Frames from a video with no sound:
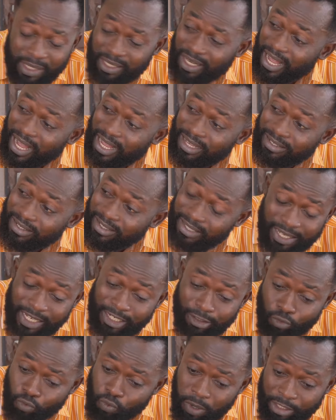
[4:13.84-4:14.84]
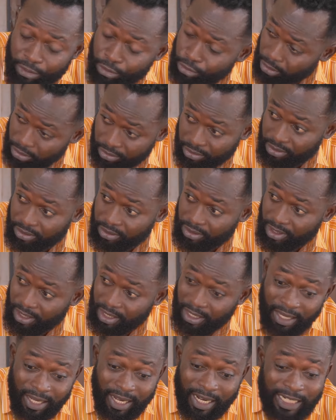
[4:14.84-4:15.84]
been asking questions
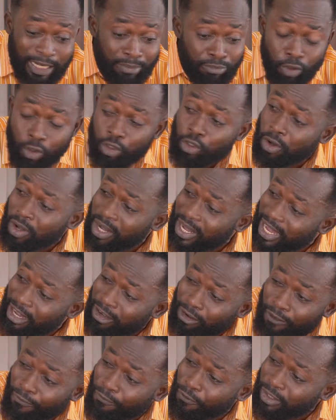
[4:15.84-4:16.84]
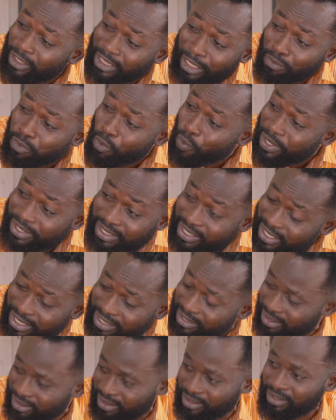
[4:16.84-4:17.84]
and I'm no longer comfortable with
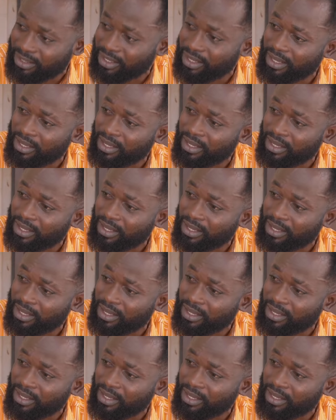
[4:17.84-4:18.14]
it.